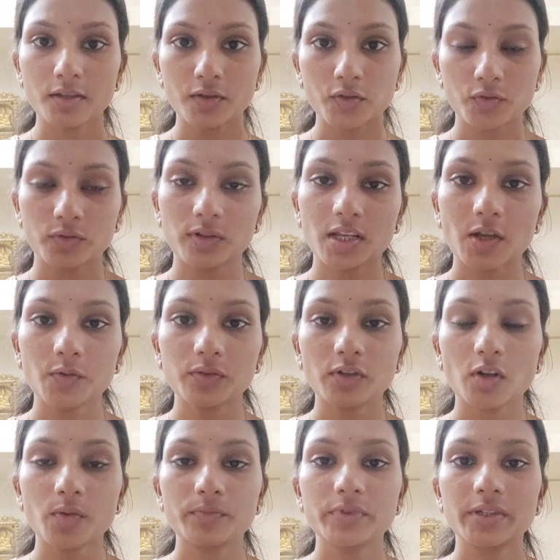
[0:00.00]
So now
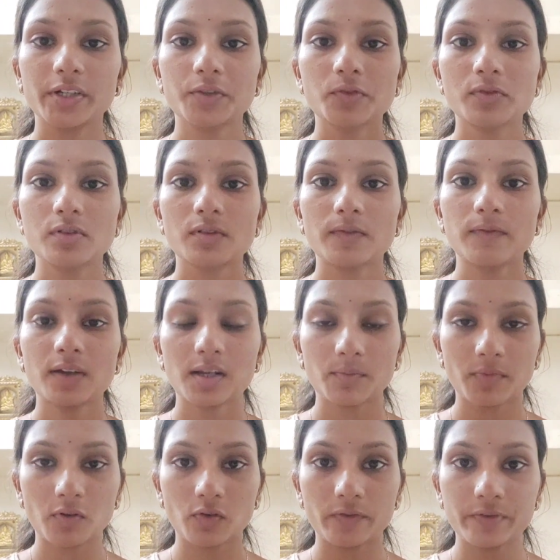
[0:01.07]
the objectives of
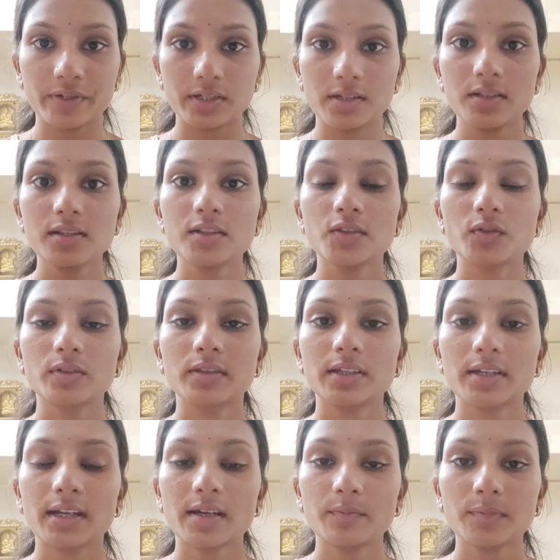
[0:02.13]
pharmacovigilance. So
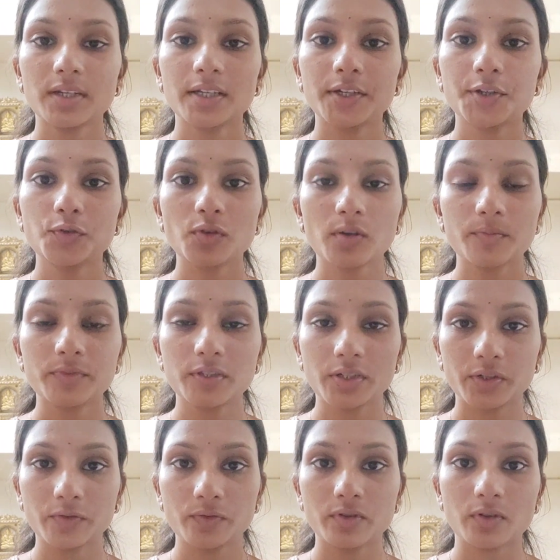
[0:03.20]
there are mainly two
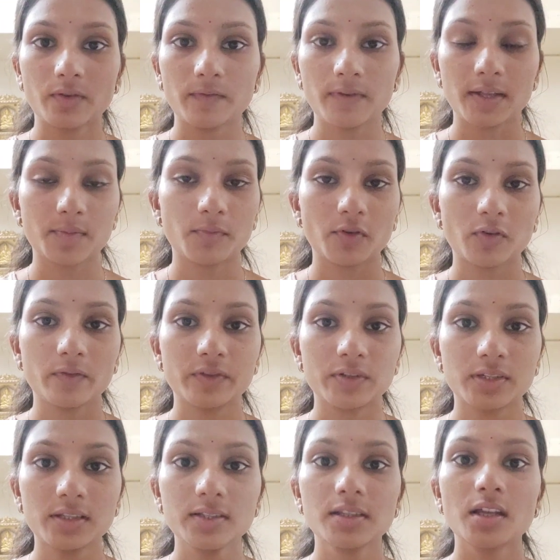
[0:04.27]
objectives of
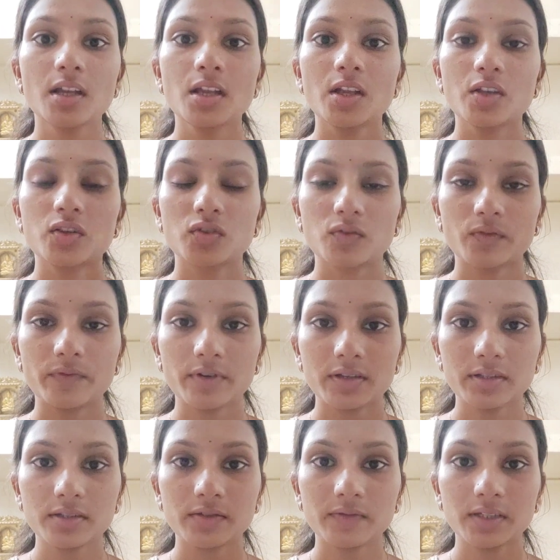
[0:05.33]
pharmacovigilance. So
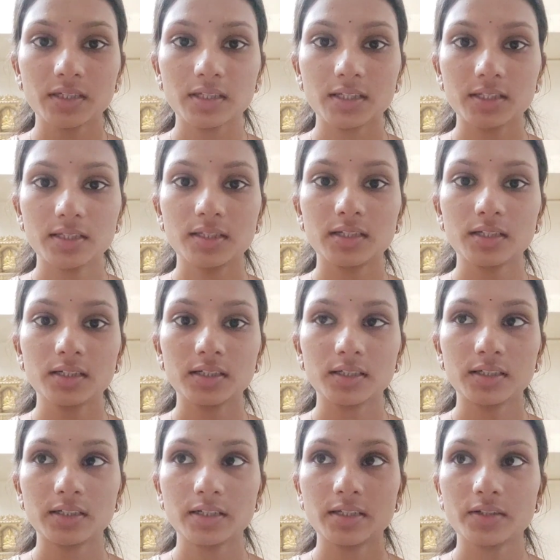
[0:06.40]
first one is the
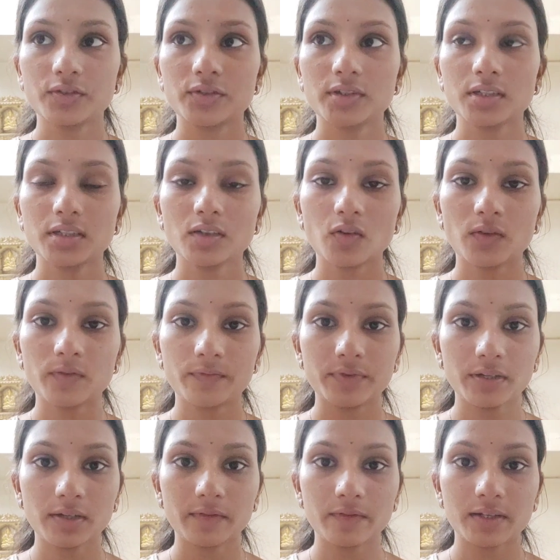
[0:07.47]
reduction of
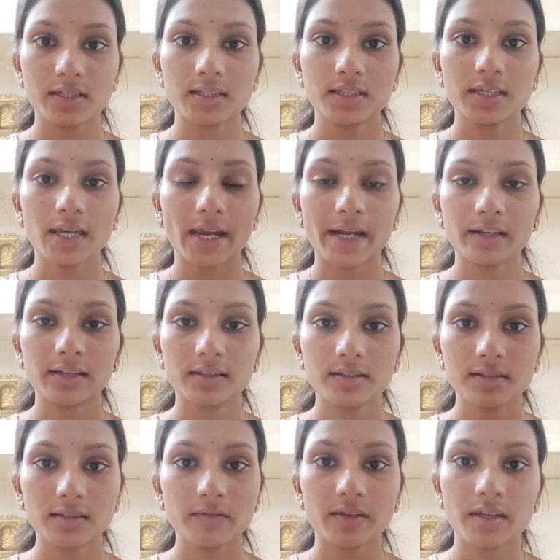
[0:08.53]
frequency and the
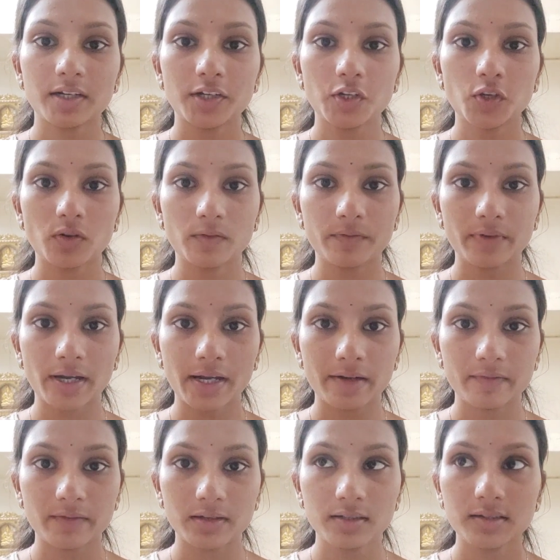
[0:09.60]
severity of
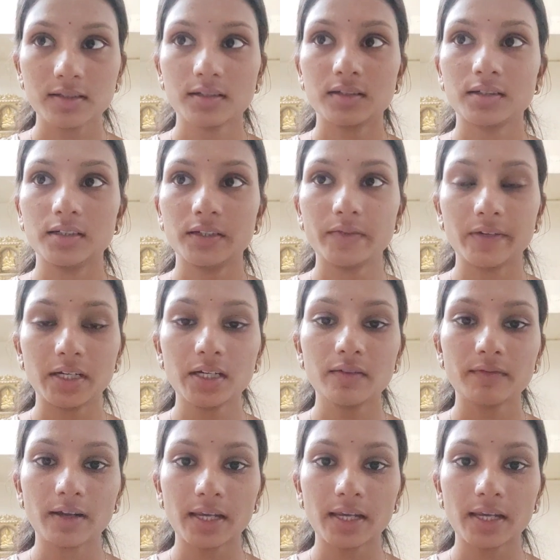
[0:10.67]
adverse event